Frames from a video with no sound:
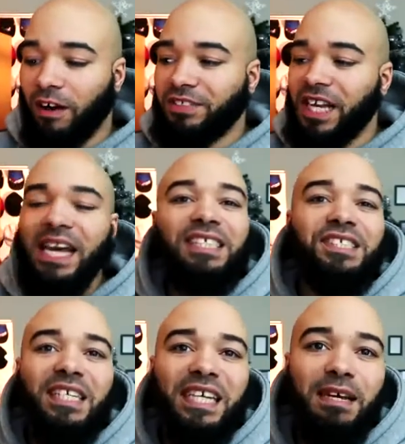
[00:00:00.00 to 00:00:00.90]
I was
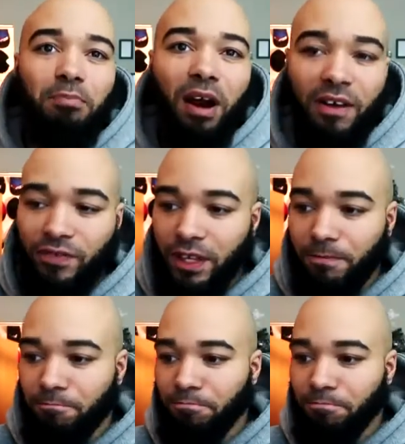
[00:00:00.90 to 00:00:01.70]
instantly in profit.